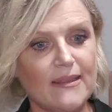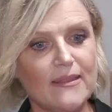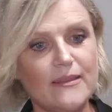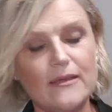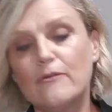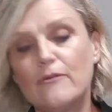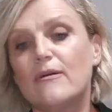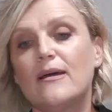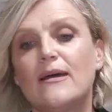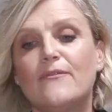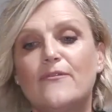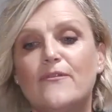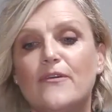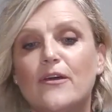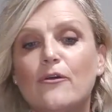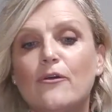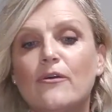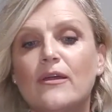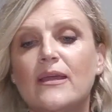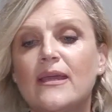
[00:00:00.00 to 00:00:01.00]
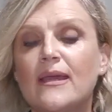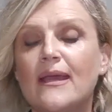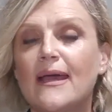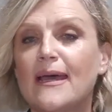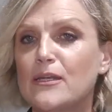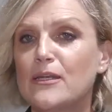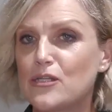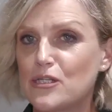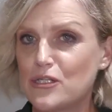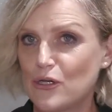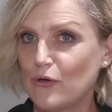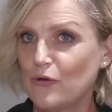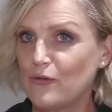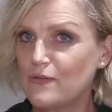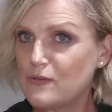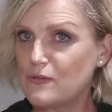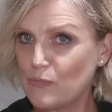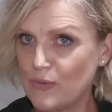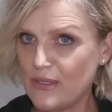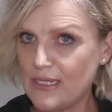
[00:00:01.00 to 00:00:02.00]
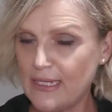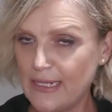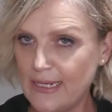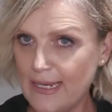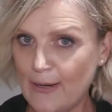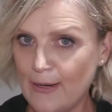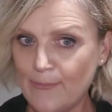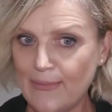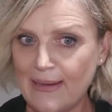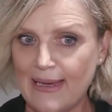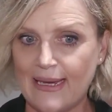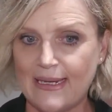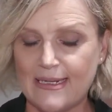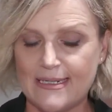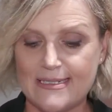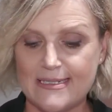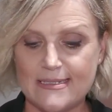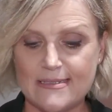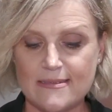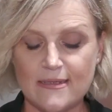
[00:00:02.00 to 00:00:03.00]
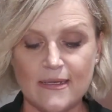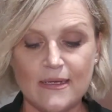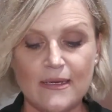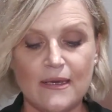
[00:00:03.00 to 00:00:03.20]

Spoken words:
There are varying undertones within our blacks.